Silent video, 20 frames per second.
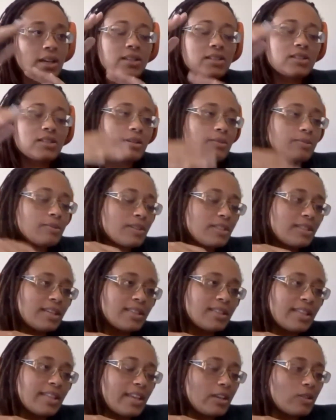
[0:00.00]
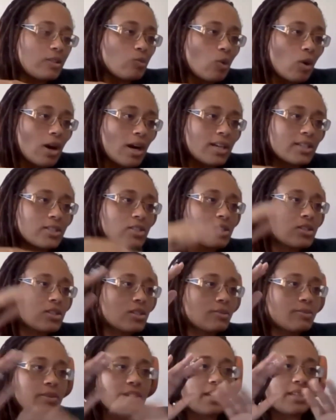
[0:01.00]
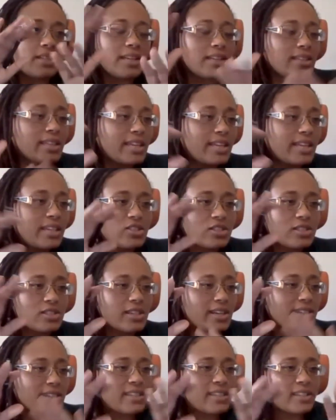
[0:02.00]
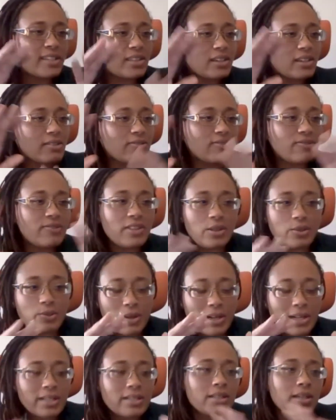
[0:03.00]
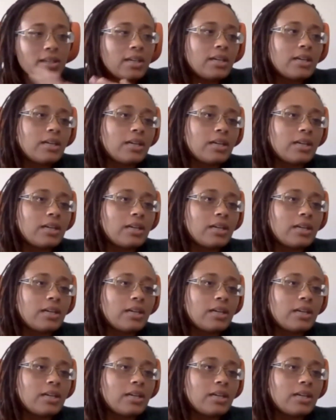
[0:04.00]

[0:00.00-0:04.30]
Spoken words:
something that they can watch, something that they can just kind of get their feet wet,